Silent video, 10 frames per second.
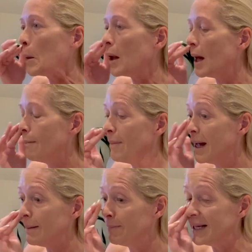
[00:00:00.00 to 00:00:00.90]

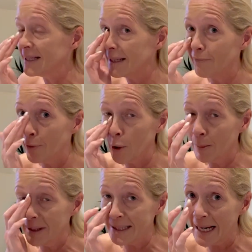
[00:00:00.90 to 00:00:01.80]
might miss a
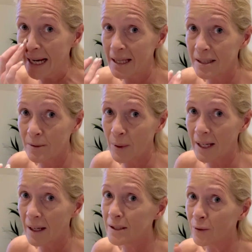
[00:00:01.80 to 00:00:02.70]
Vlogmas day this
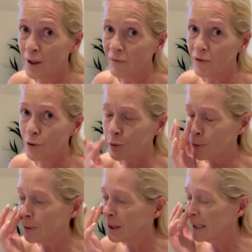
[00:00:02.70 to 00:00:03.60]
week. I don't know for
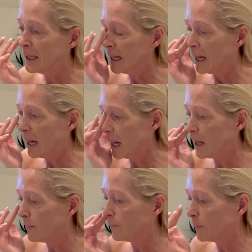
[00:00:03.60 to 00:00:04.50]
sure.
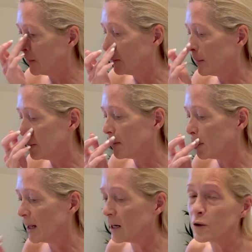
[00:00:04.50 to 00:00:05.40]
And
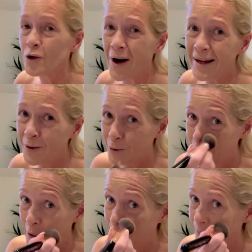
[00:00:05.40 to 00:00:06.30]
I'll try not to,